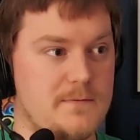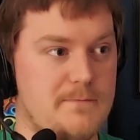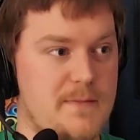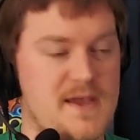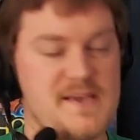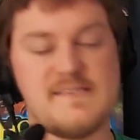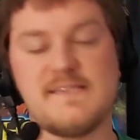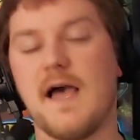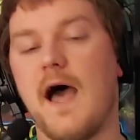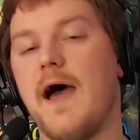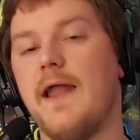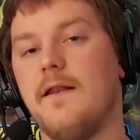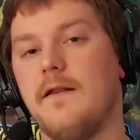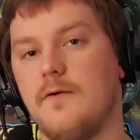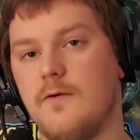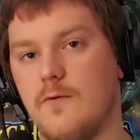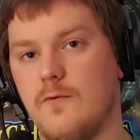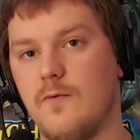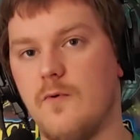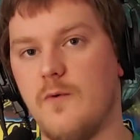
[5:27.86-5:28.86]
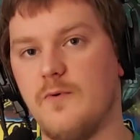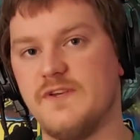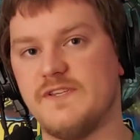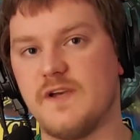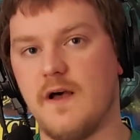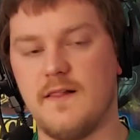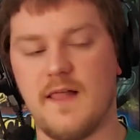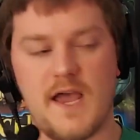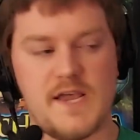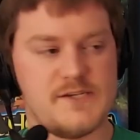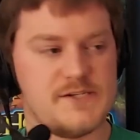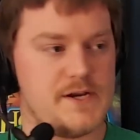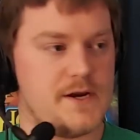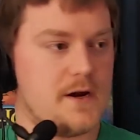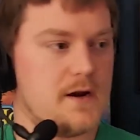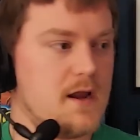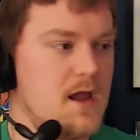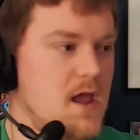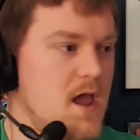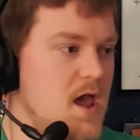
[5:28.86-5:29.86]
based on what we saw last
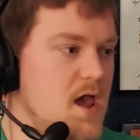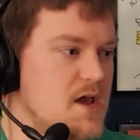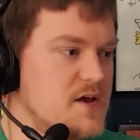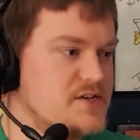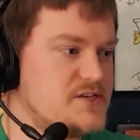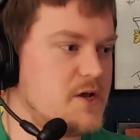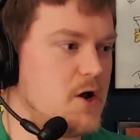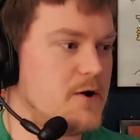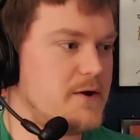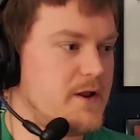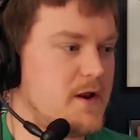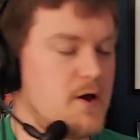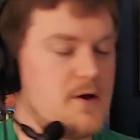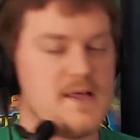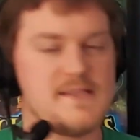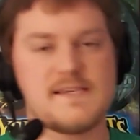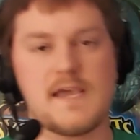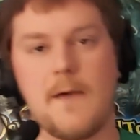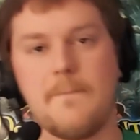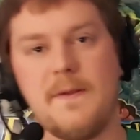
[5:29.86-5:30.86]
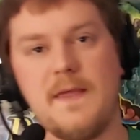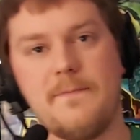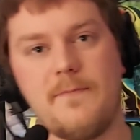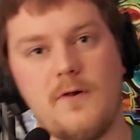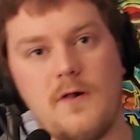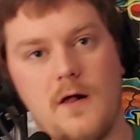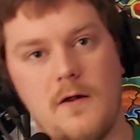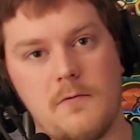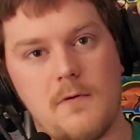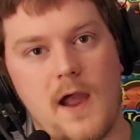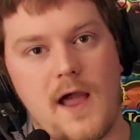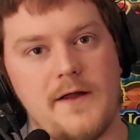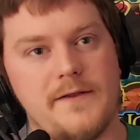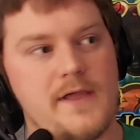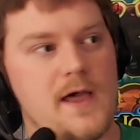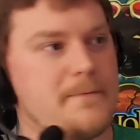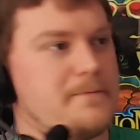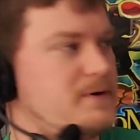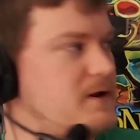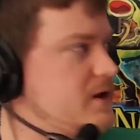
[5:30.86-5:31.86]
year. So, that's got people all riled
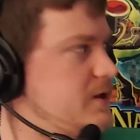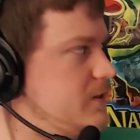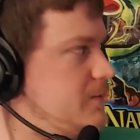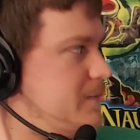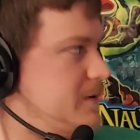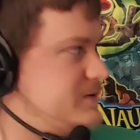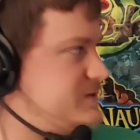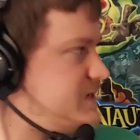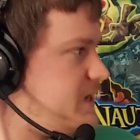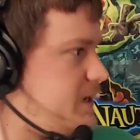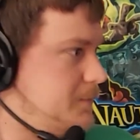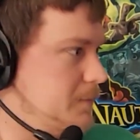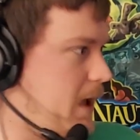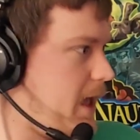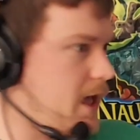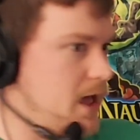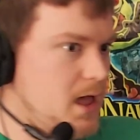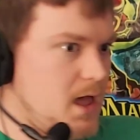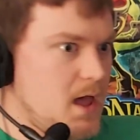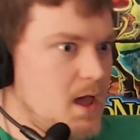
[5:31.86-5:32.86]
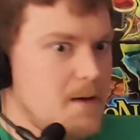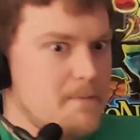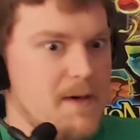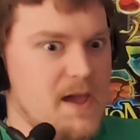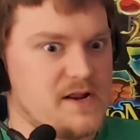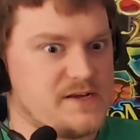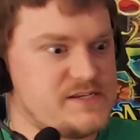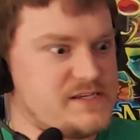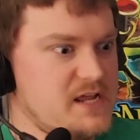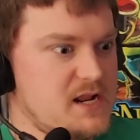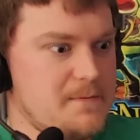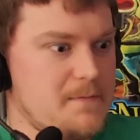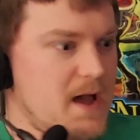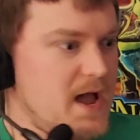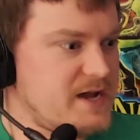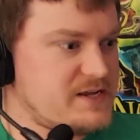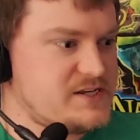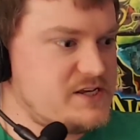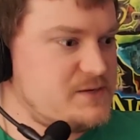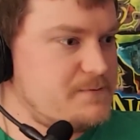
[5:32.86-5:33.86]
up. It's like, Battle City
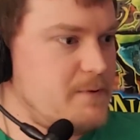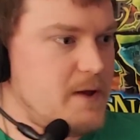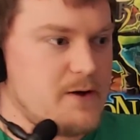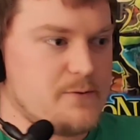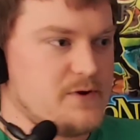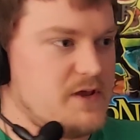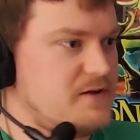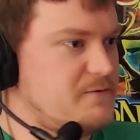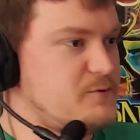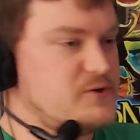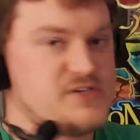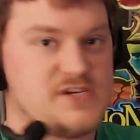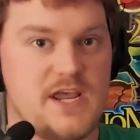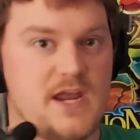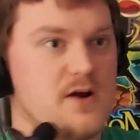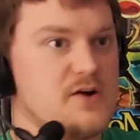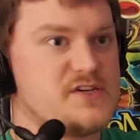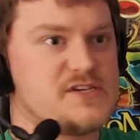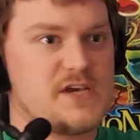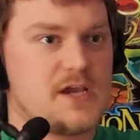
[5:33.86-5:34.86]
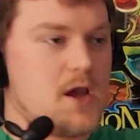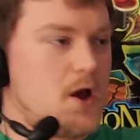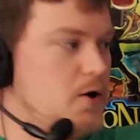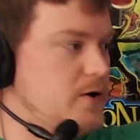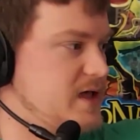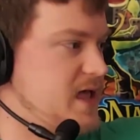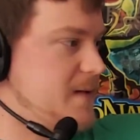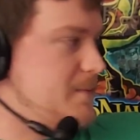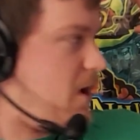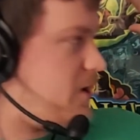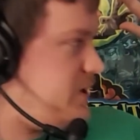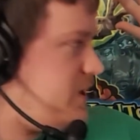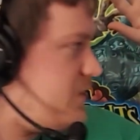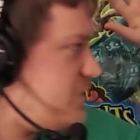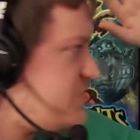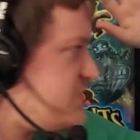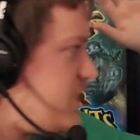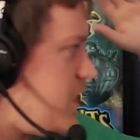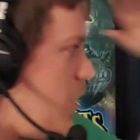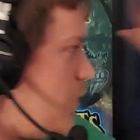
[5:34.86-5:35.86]
Box it was years ago. It came out
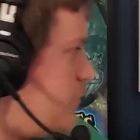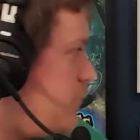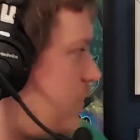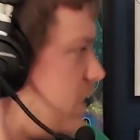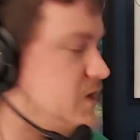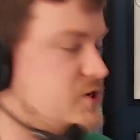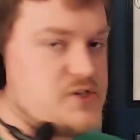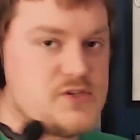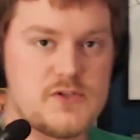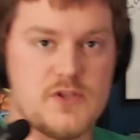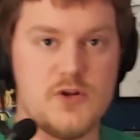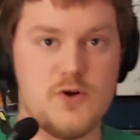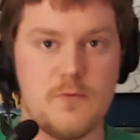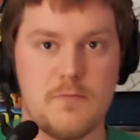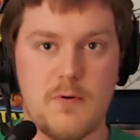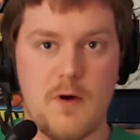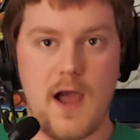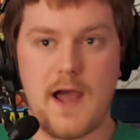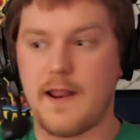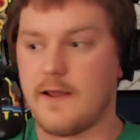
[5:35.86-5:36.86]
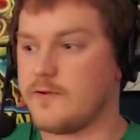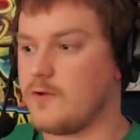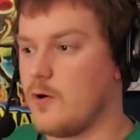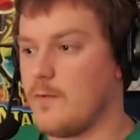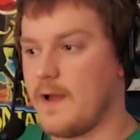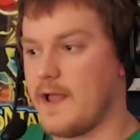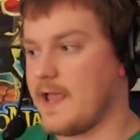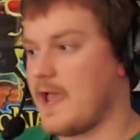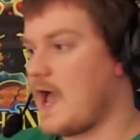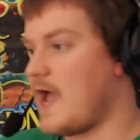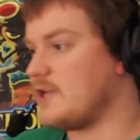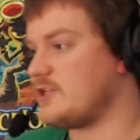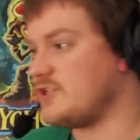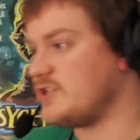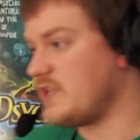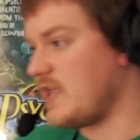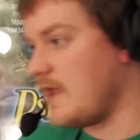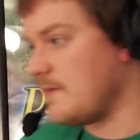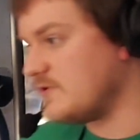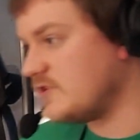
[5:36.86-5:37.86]
years ago. And where's the new product? Oh my gosh,
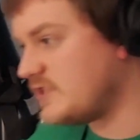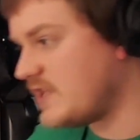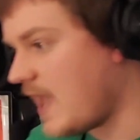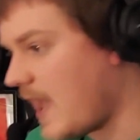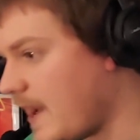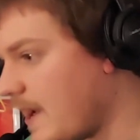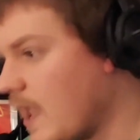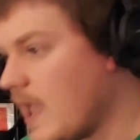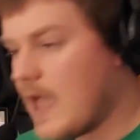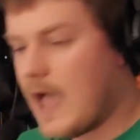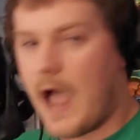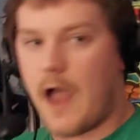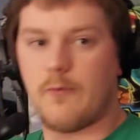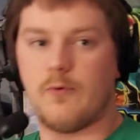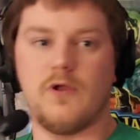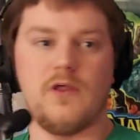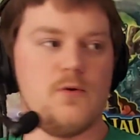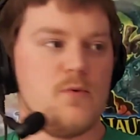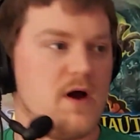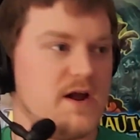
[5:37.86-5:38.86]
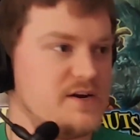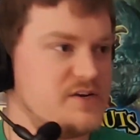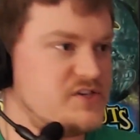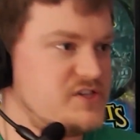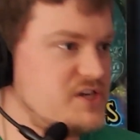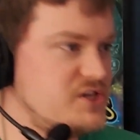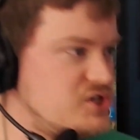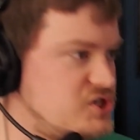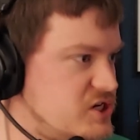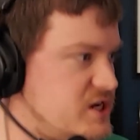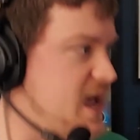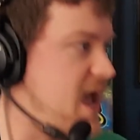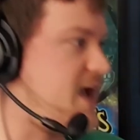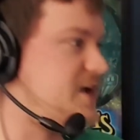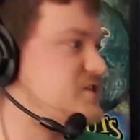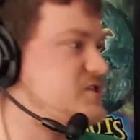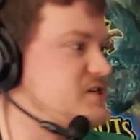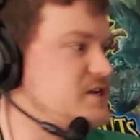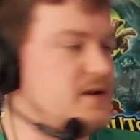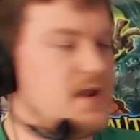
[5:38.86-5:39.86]
this game's dead. I really wanted to see
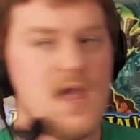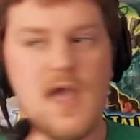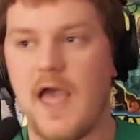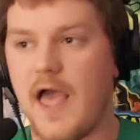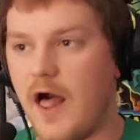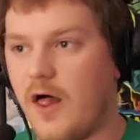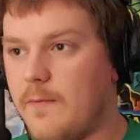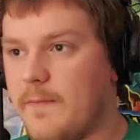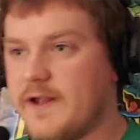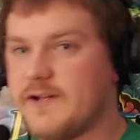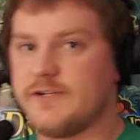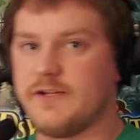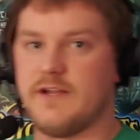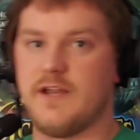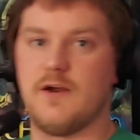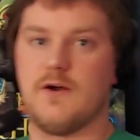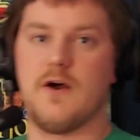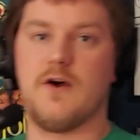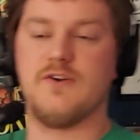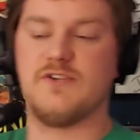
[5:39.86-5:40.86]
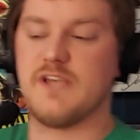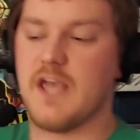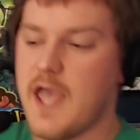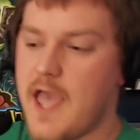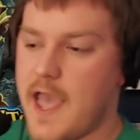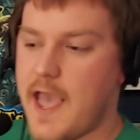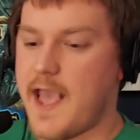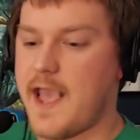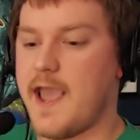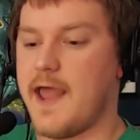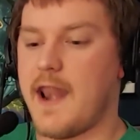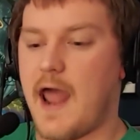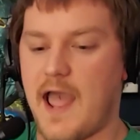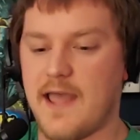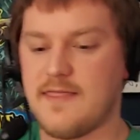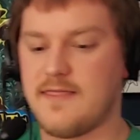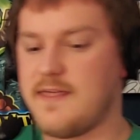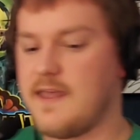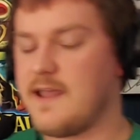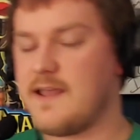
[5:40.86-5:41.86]
GX and Elemental Heroes. And
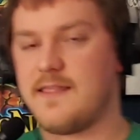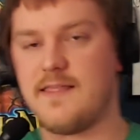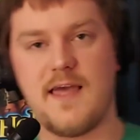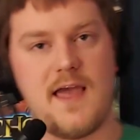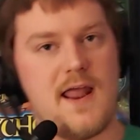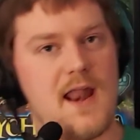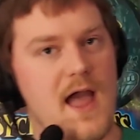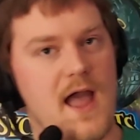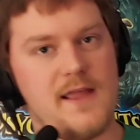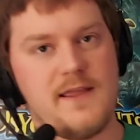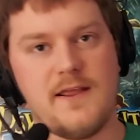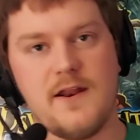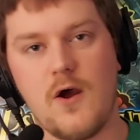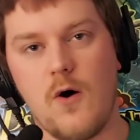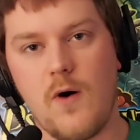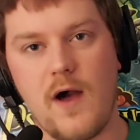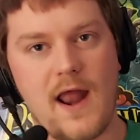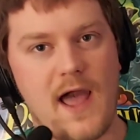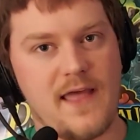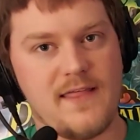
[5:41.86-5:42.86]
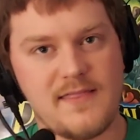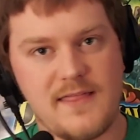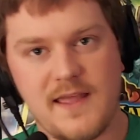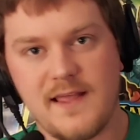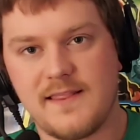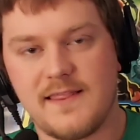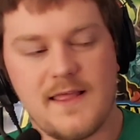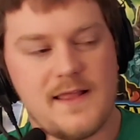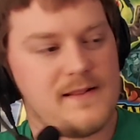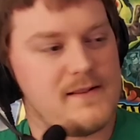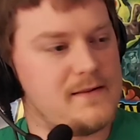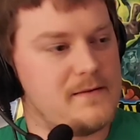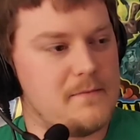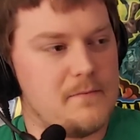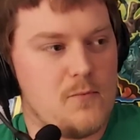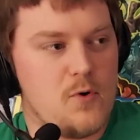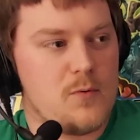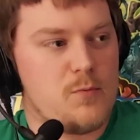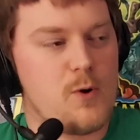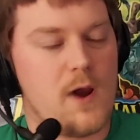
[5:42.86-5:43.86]
I think that, I think that
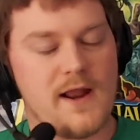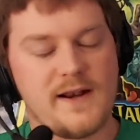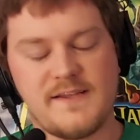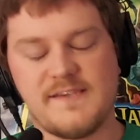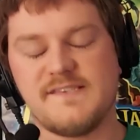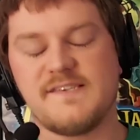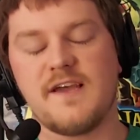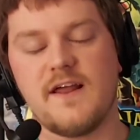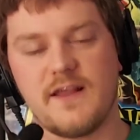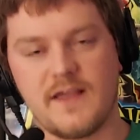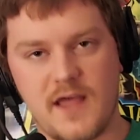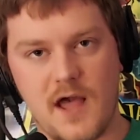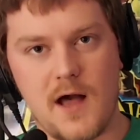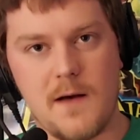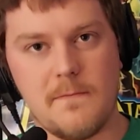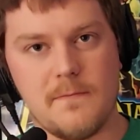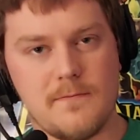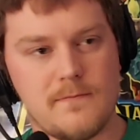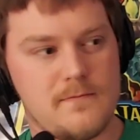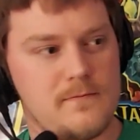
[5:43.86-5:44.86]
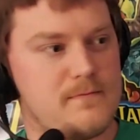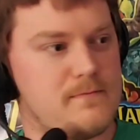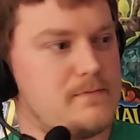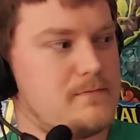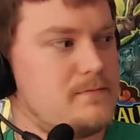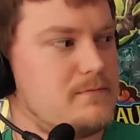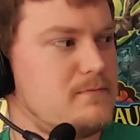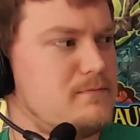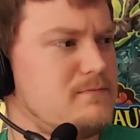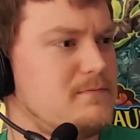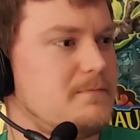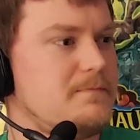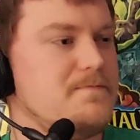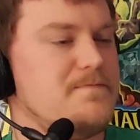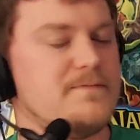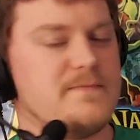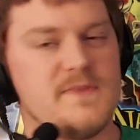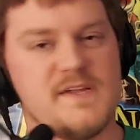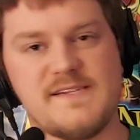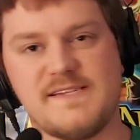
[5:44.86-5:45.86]
more product is going to come.
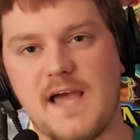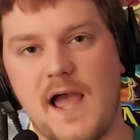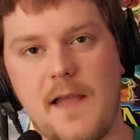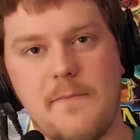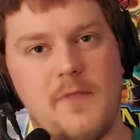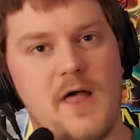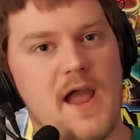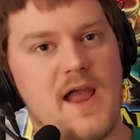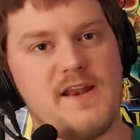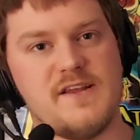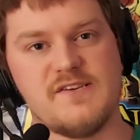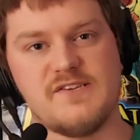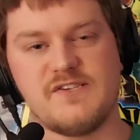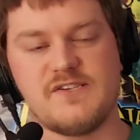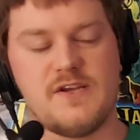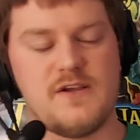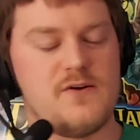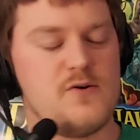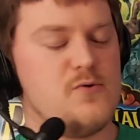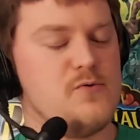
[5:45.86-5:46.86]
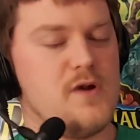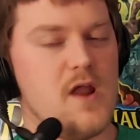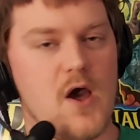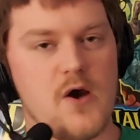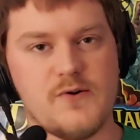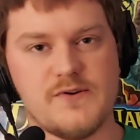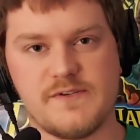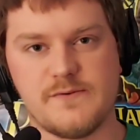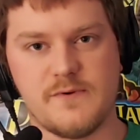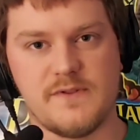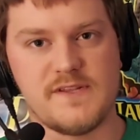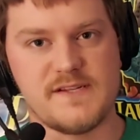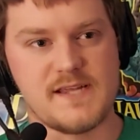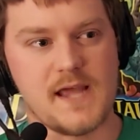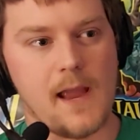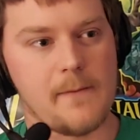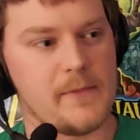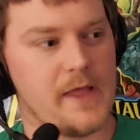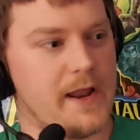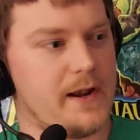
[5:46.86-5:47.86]
The timeline is, who knows with the
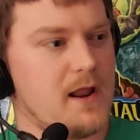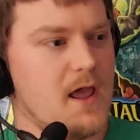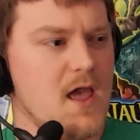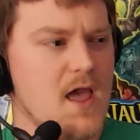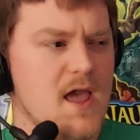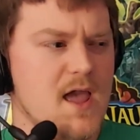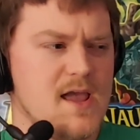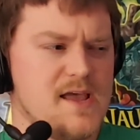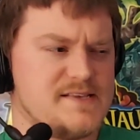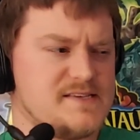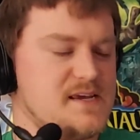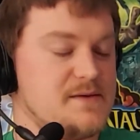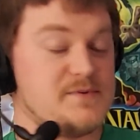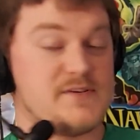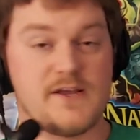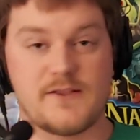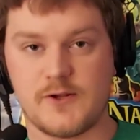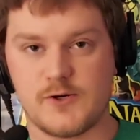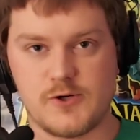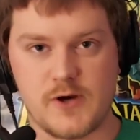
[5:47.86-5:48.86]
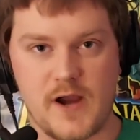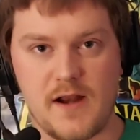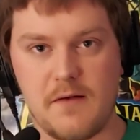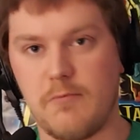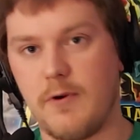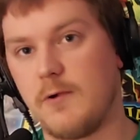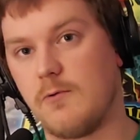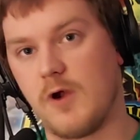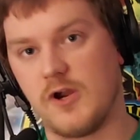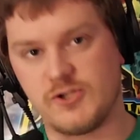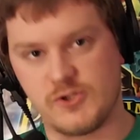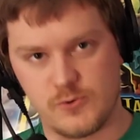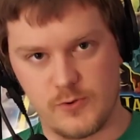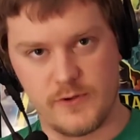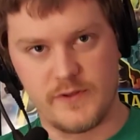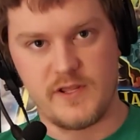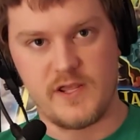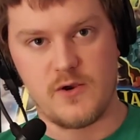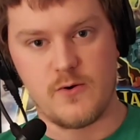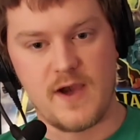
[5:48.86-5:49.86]
timeline. It seems like they're trying to bring Rush Duel
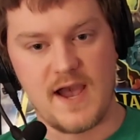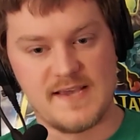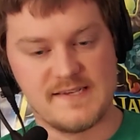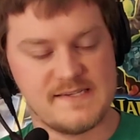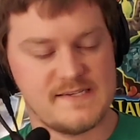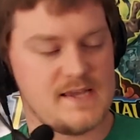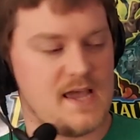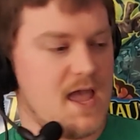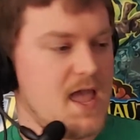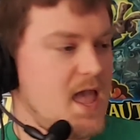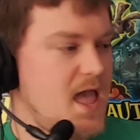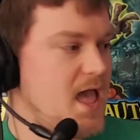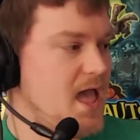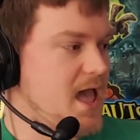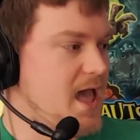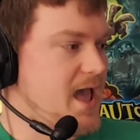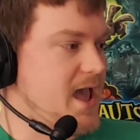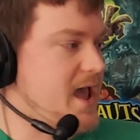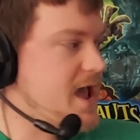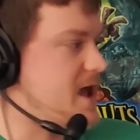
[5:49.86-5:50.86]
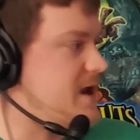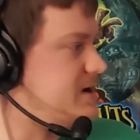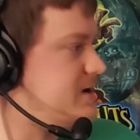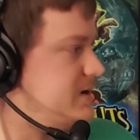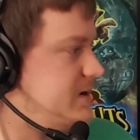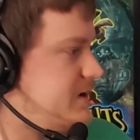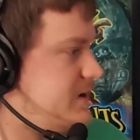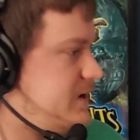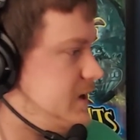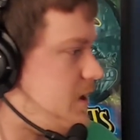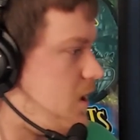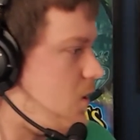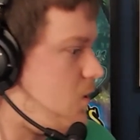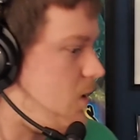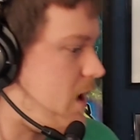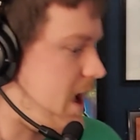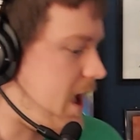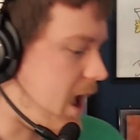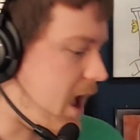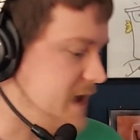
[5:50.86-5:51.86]
in the US. And,
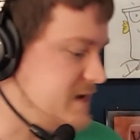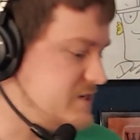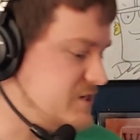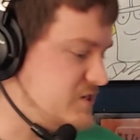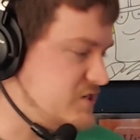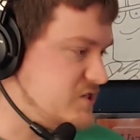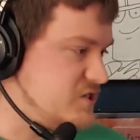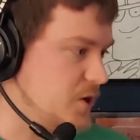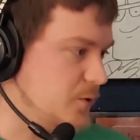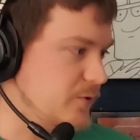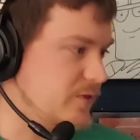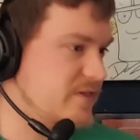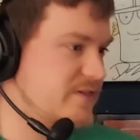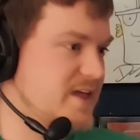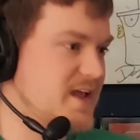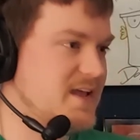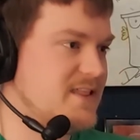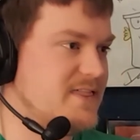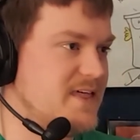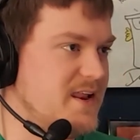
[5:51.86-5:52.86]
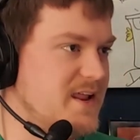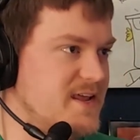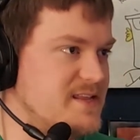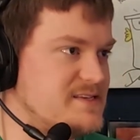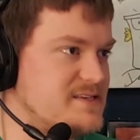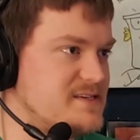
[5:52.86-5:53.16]
I just don't think that